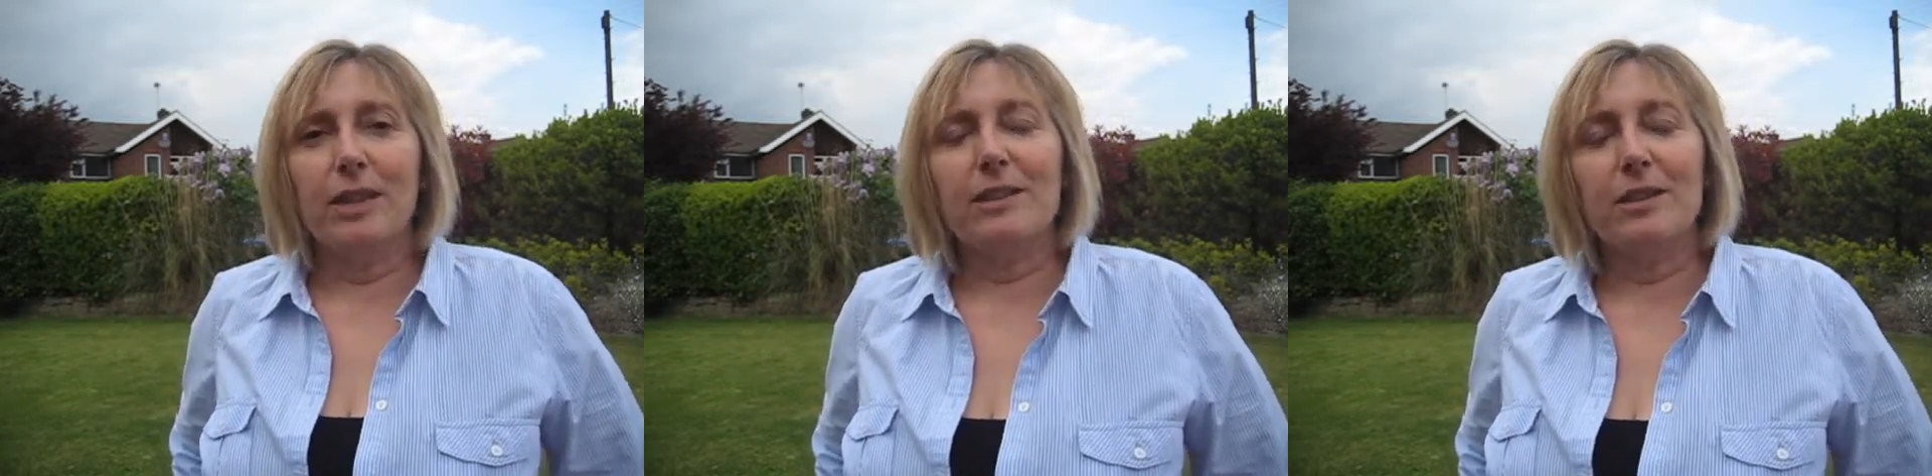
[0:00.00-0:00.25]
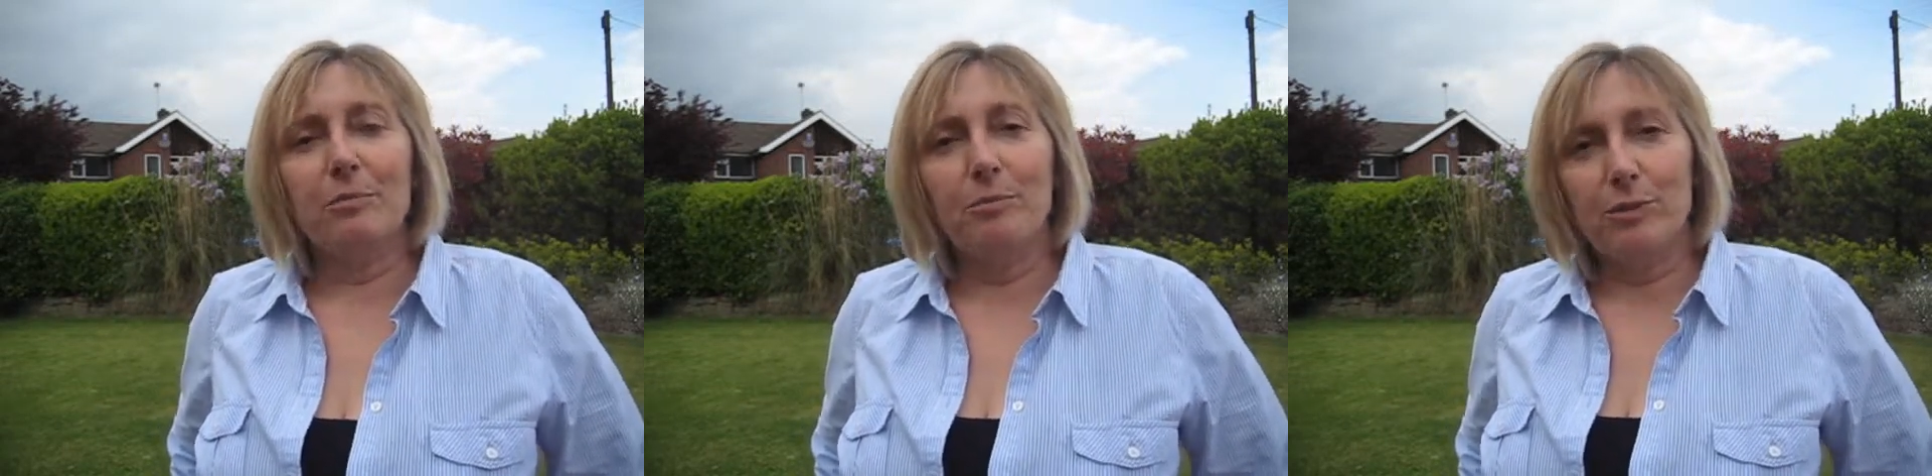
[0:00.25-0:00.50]
is
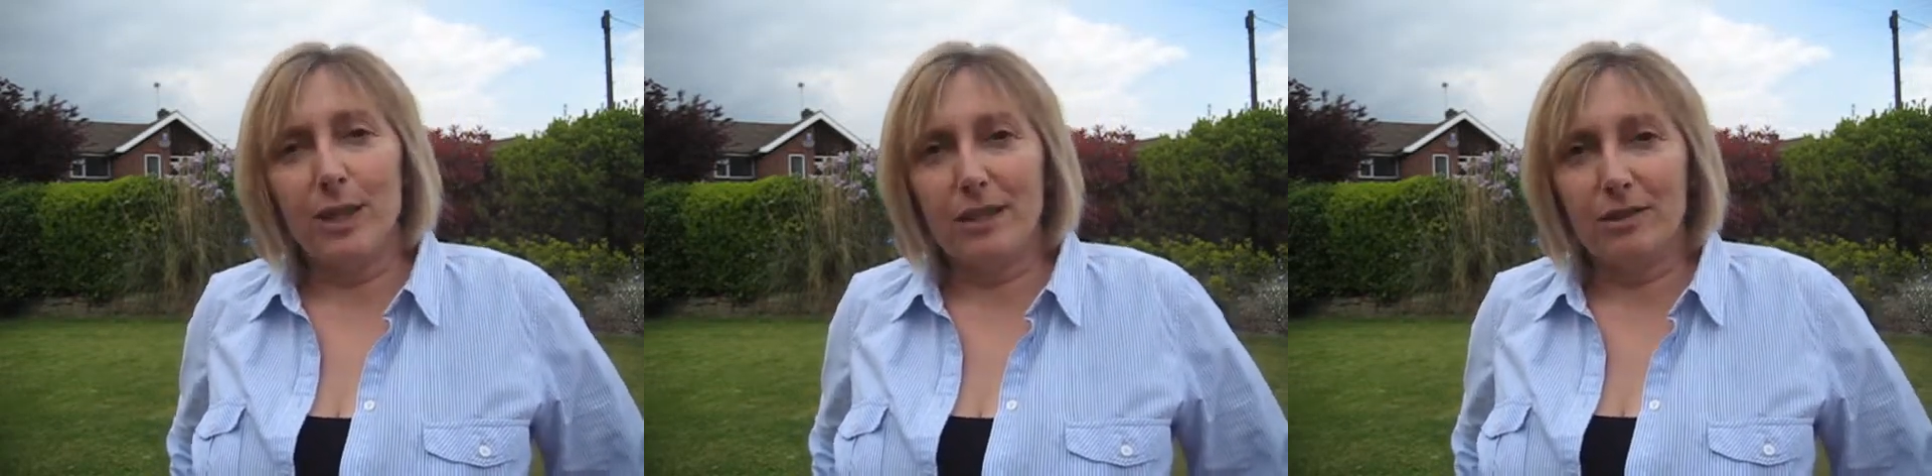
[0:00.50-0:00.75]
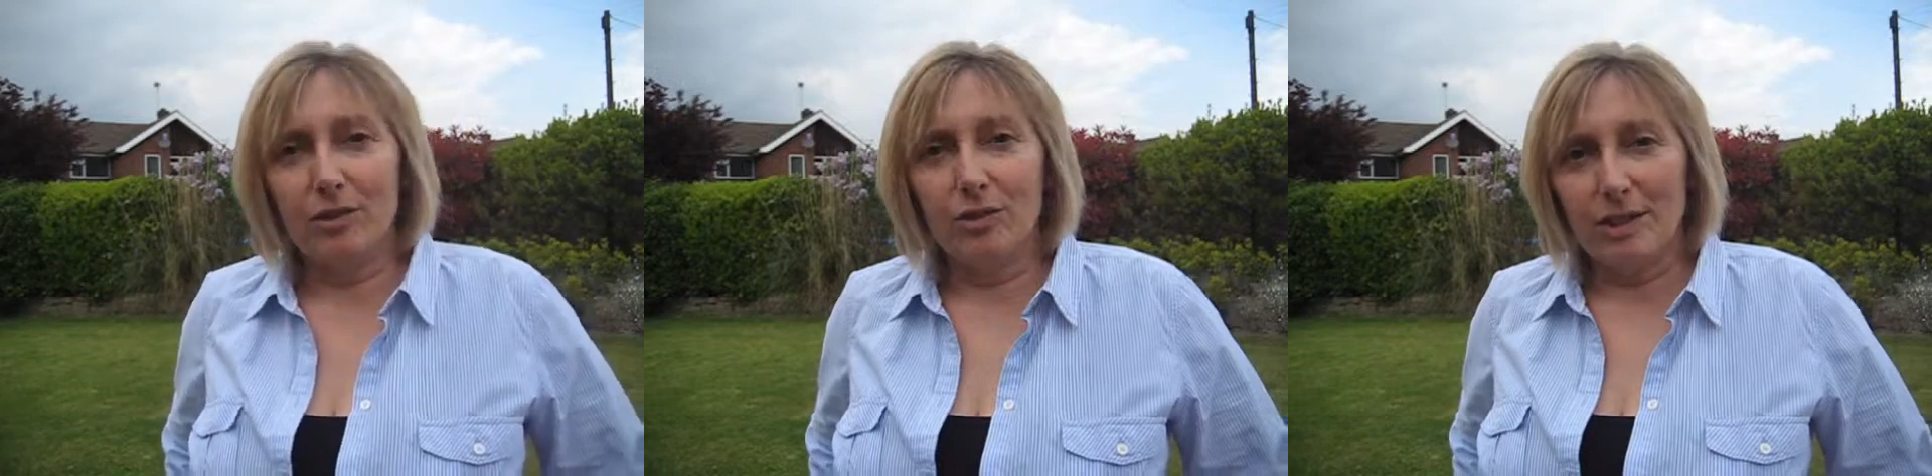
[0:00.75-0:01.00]
to
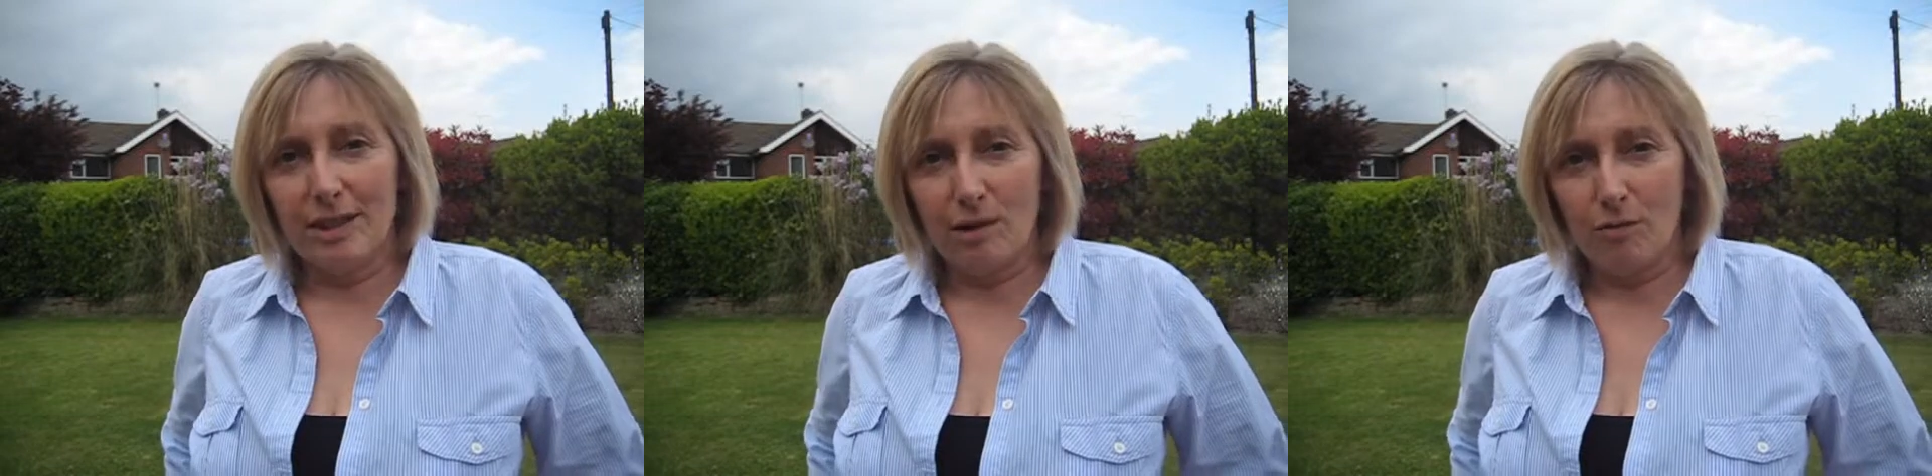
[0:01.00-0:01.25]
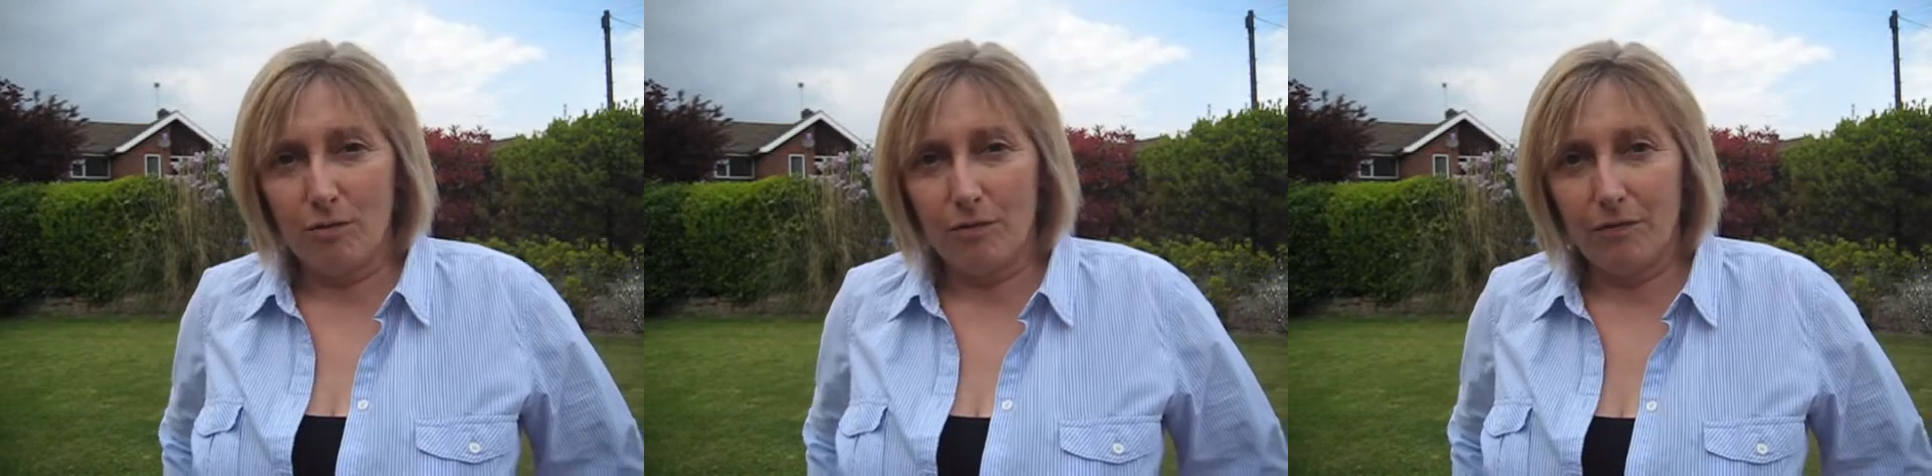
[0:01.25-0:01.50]
brand yourself.